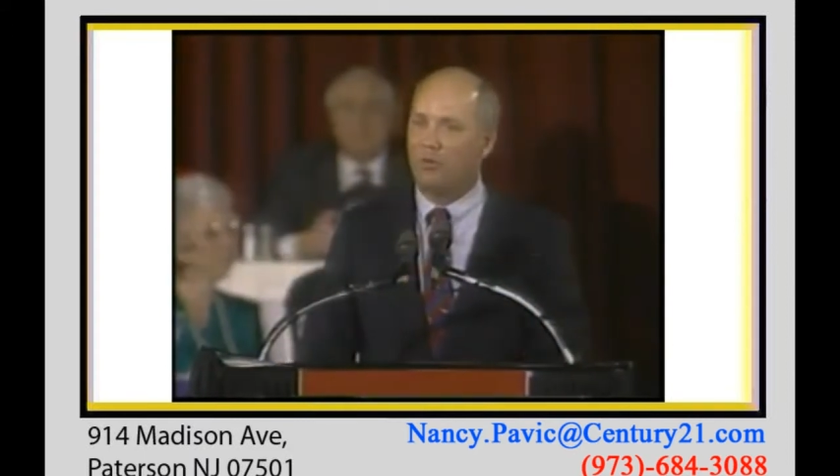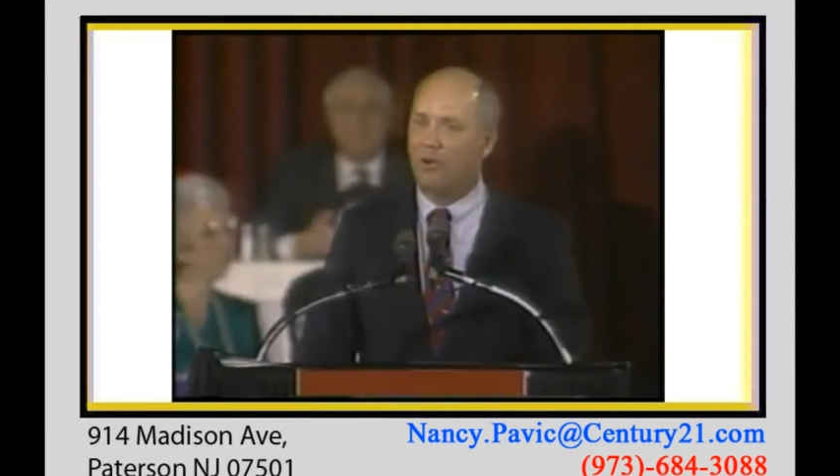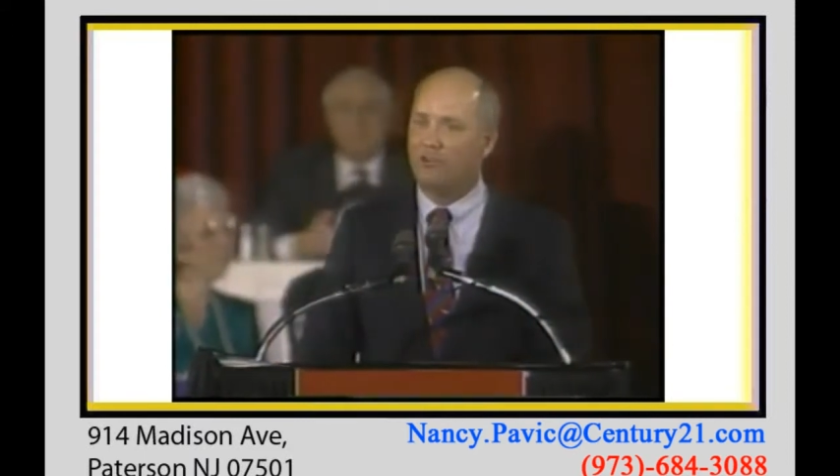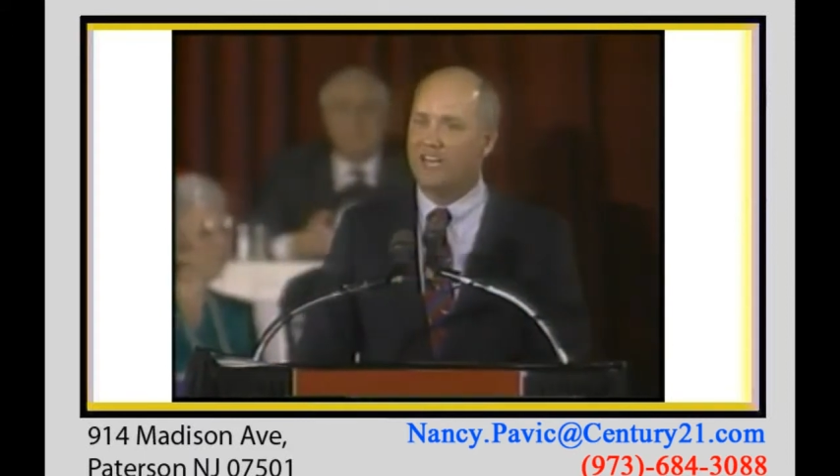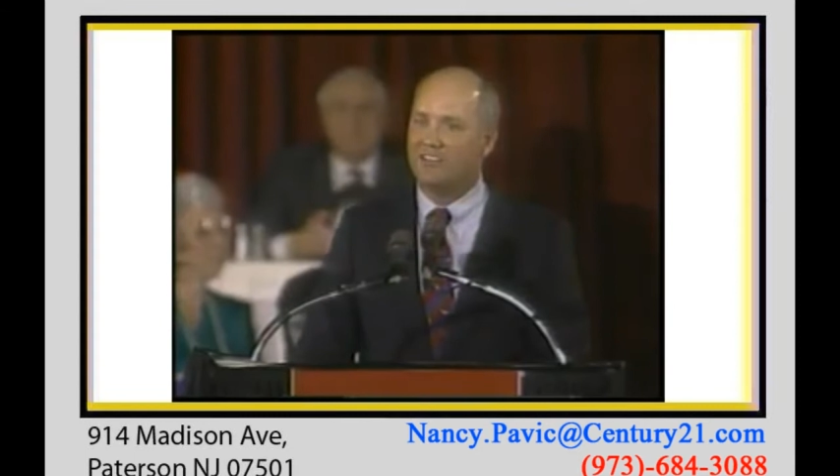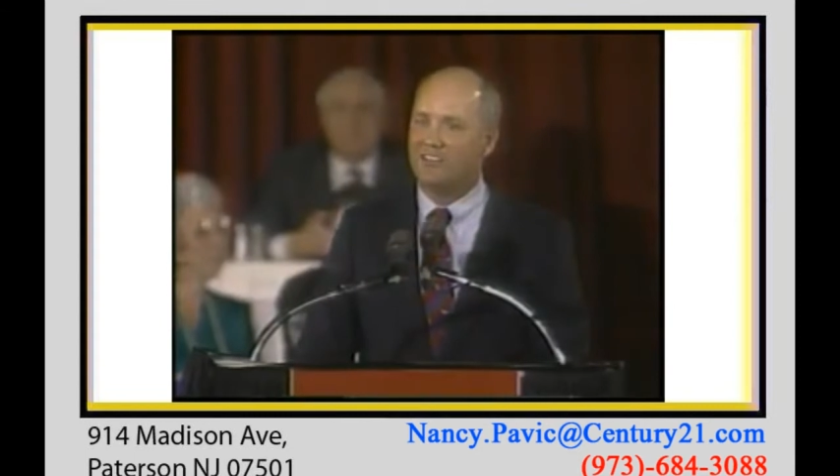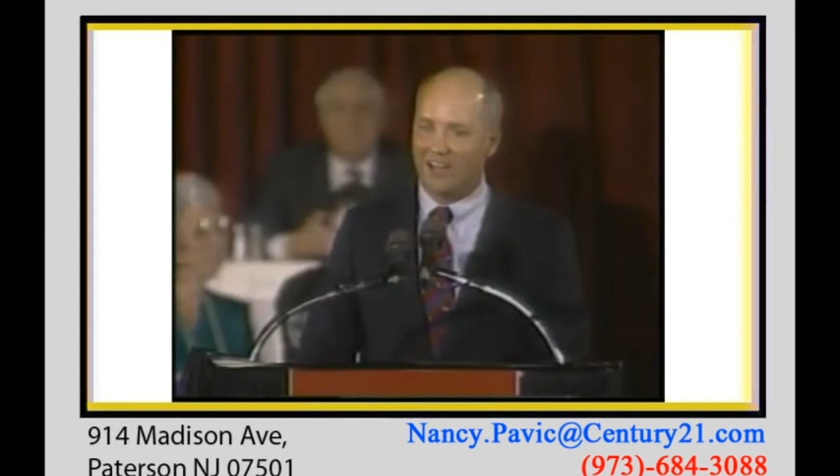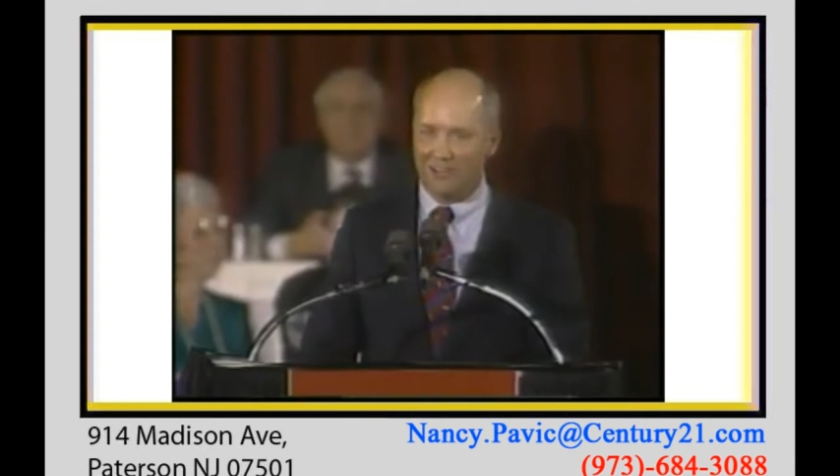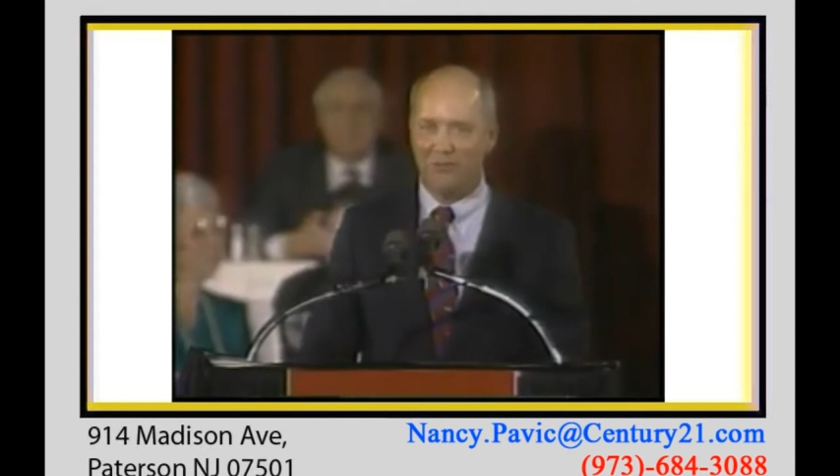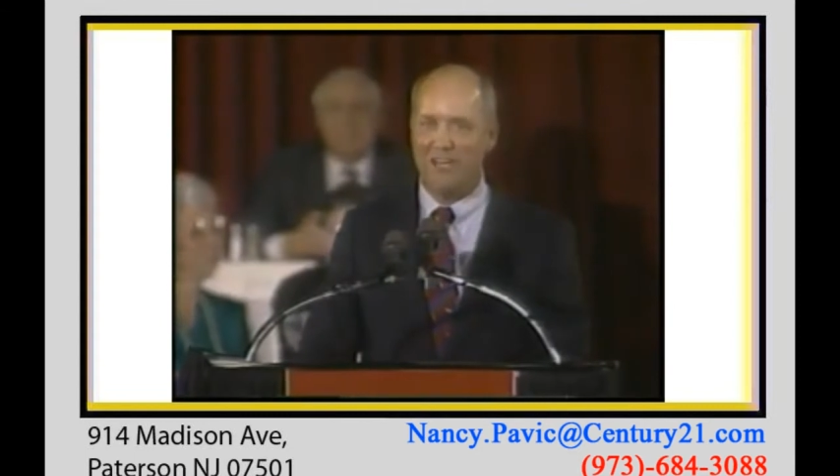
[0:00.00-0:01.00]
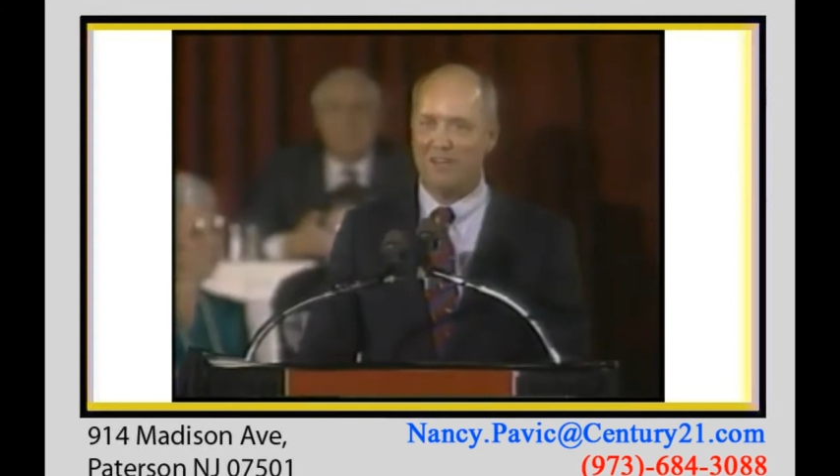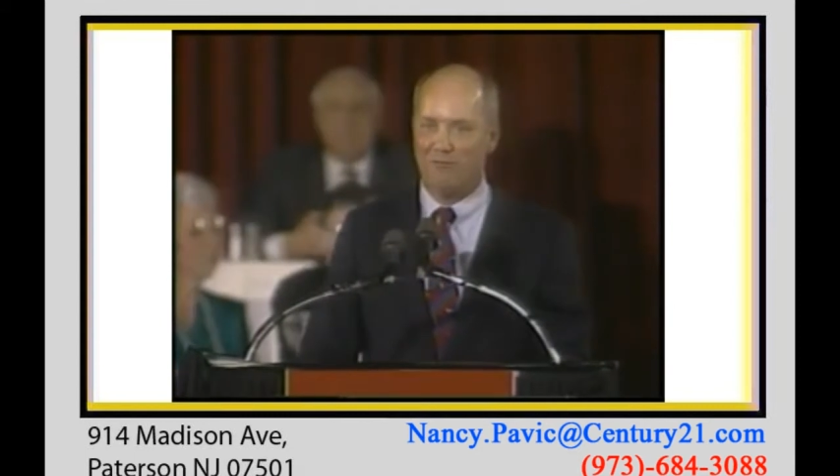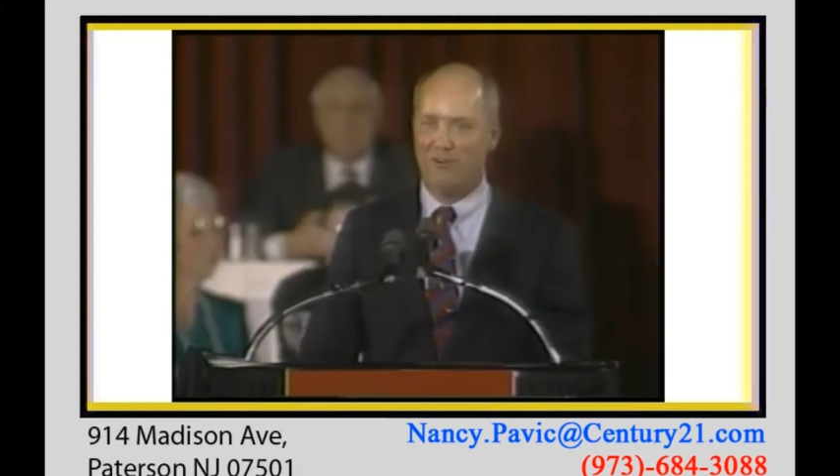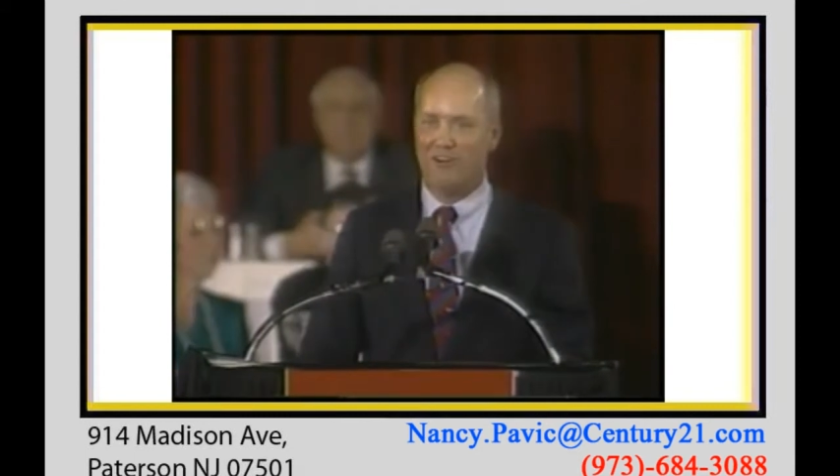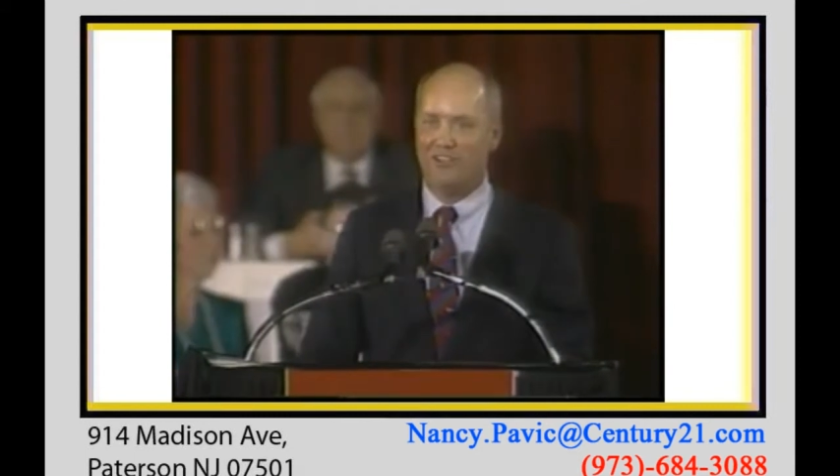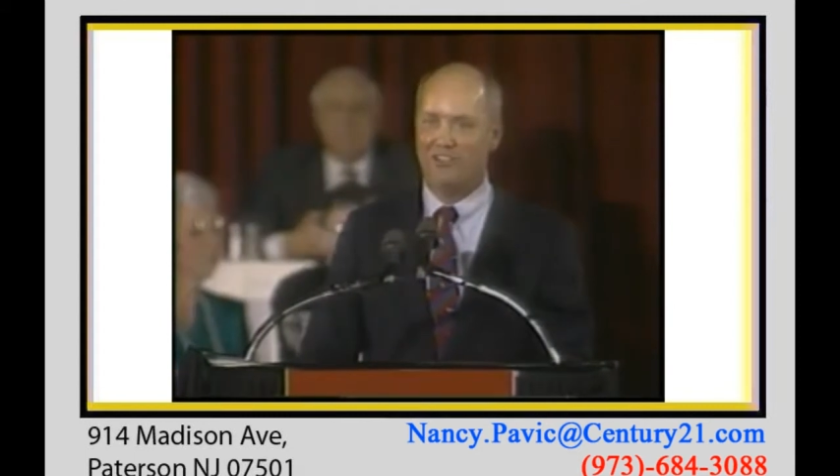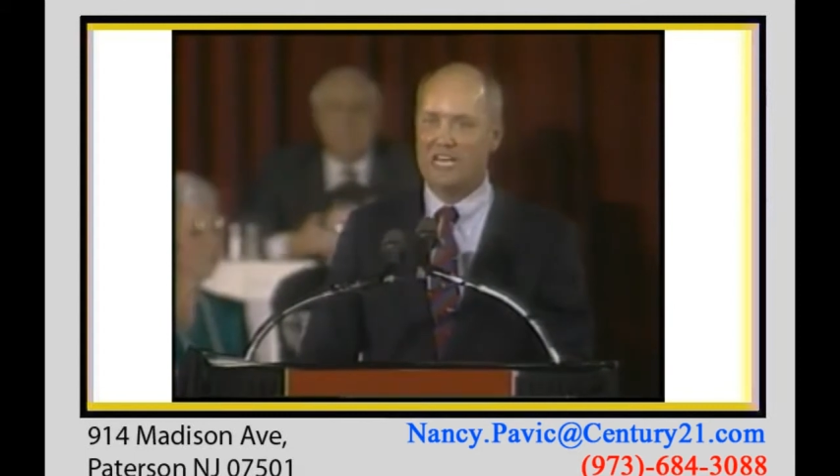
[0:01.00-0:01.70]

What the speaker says: Well, folks, that's not the way it works.